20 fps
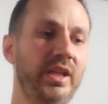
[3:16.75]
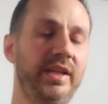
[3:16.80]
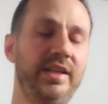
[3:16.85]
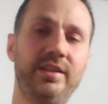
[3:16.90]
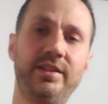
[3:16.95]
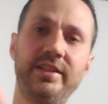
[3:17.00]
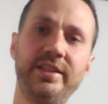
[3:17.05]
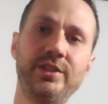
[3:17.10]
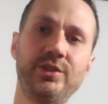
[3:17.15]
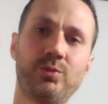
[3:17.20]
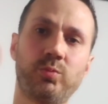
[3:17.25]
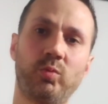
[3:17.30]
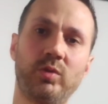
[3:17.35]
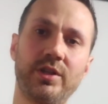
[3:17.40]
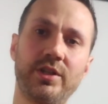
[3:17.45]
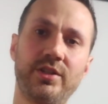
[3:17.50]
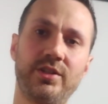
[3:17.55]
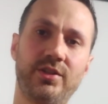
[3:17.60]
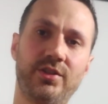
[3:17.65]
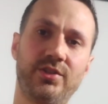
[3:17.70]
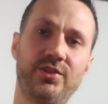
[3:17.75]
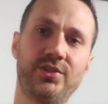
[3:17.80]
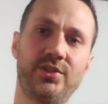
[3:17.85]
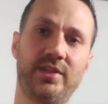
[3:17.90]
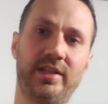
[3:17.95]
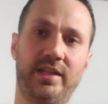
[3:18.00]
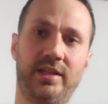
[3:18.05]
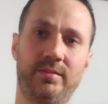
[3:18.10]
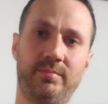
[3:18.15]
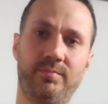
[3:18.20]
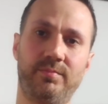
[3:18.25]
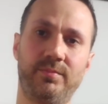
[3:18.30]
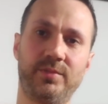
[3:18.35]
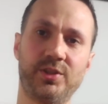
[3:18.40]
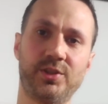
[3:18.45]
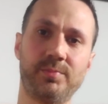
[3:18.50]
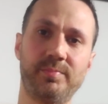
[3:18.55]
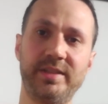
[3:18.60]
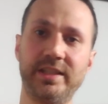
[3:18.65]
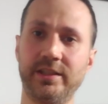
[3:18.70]
And these words that I'm
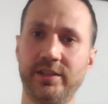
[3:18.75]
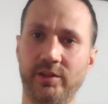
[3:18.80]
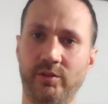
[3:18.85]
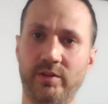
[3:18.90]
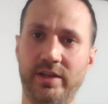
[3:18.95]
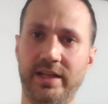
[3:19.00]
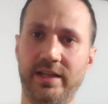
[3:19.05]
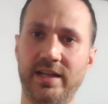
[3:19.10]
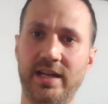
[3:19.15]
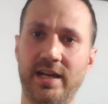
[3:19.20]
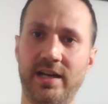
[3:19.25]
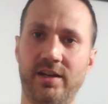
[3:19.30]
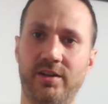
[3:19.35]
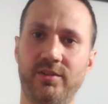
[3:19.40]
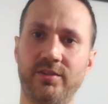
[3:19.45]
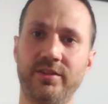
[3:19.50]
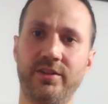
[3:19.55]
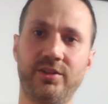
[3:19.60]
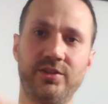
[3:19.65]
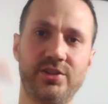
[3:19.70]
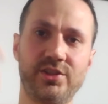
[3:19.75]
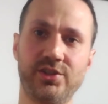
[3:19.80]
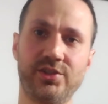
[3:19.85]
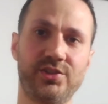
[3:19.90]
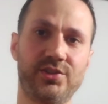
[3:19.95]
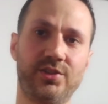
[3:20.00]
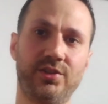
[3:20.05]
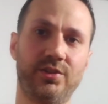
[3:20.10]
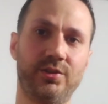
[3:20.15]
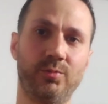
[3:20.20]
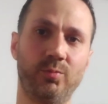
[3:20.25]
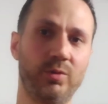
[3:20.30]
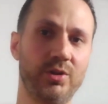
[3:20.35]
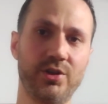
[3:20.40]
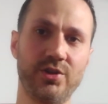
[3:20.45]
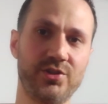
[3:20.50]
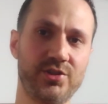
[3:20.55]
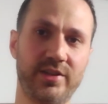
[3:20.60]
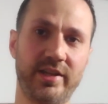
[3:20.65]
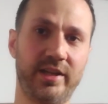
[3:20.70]
speaking right now, they're just the
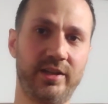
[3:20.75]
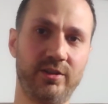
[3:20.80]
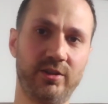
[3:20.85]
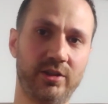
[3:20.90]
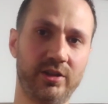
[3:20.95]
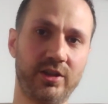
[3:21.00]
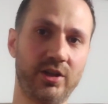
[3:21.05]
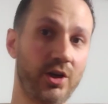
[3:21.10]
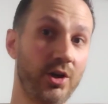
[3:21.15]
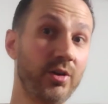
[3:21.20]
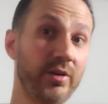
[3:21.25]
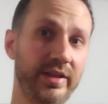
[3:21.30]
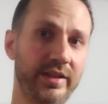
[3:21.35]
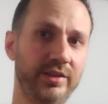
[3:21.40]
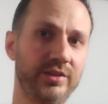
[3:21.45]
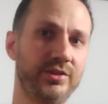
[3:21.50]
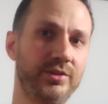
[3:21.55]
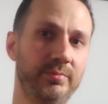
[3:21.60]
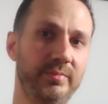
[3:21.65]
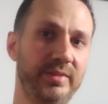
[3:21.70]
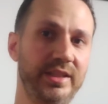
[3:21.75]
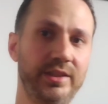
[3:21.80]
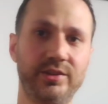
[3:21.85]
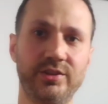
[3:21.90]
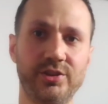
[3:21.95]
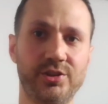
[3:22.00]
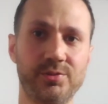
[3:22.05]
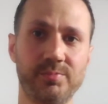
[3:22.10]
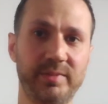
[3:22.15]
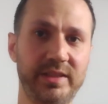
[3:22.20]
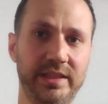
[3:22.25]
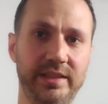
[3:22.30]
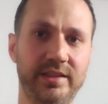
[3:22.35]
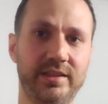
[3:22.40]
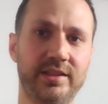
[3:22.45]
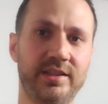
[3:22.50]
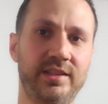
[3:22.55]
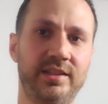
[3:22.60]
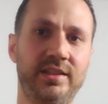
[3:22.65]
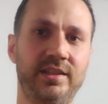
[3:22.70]
words that are occurring to me to
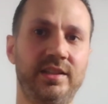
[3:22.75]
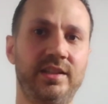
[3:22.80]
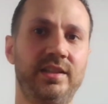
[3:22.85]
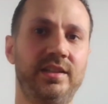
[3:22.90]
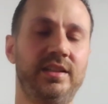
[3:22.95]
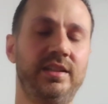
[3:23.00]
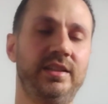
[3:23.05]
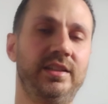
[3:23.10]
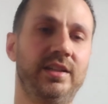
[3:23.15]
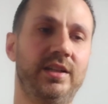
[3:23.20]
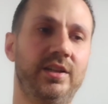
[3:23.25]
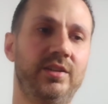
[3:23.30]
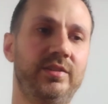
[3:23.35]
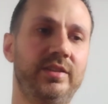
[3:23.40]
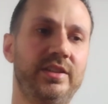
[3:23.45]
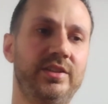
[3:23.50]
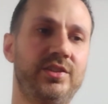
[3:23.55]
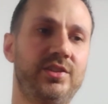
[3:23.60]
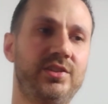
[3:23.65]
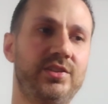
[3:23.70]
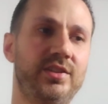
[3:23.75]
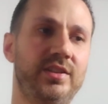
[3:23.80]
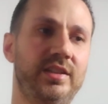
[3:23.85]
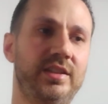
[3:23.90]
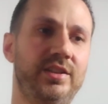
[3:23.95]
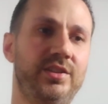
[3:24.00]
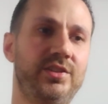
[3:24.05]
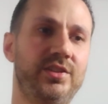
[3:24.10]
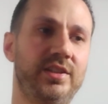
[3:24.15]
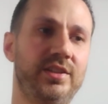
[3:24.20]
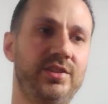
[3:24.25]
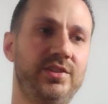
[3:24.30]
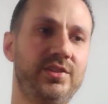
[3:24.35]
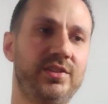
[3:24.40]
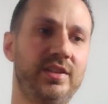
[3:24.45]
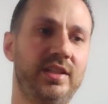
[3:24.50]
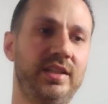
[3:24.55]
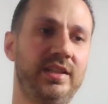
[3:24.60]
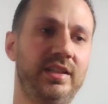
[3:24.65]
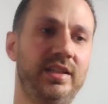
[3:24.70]
speak. And it's
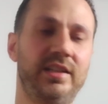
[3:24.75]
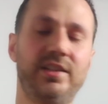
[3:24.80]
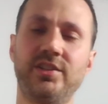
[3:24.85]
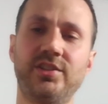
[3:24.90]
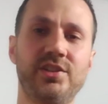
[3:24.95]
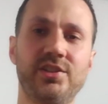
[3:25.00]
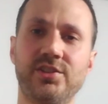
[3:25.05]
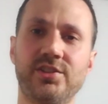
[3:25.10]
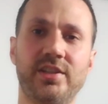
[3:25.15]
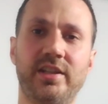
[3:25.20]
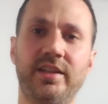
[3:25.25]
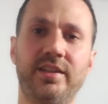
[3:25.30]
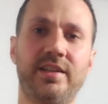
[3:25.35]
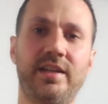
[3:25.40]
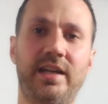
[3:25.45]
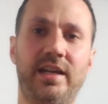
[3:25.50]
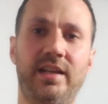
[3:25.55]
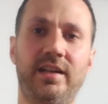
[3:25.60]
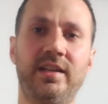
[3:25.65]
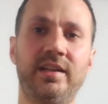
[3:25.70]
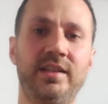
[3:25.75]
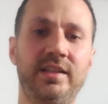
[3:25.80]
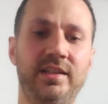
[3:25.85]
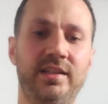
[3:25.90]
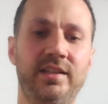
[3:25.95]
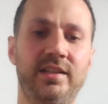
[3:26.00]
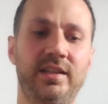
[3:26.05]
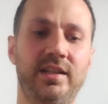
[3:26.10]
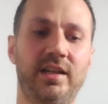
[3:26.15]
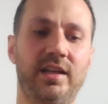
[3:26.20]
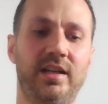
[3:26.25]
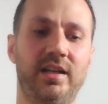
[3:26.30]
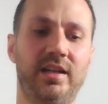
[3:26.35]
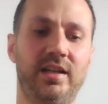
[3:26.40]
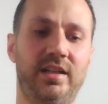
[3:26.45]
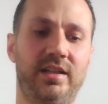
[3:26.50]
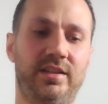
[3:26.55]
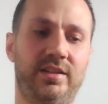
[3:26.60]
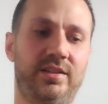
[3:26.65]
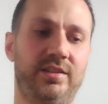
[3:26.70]
just like that.
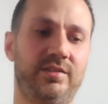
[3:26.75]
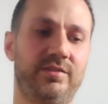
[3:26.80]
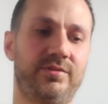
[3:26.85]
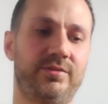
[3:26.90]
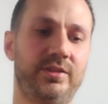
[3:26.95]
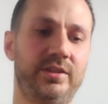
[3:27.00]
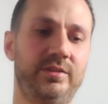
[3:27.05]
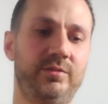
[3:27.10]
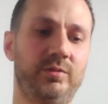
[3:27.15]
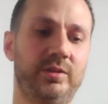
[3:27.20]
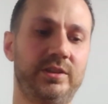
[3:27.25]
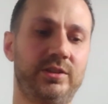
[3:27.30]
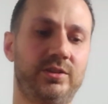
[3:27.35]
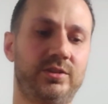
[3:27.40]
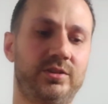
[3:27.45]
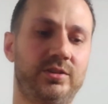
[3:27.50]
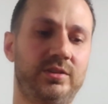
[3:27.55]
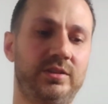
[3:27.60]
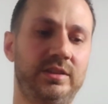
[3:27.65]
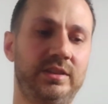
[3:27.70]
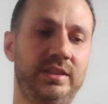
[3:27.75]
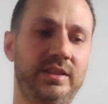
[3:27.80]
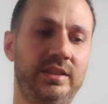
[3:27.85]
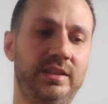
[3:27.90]
Free will.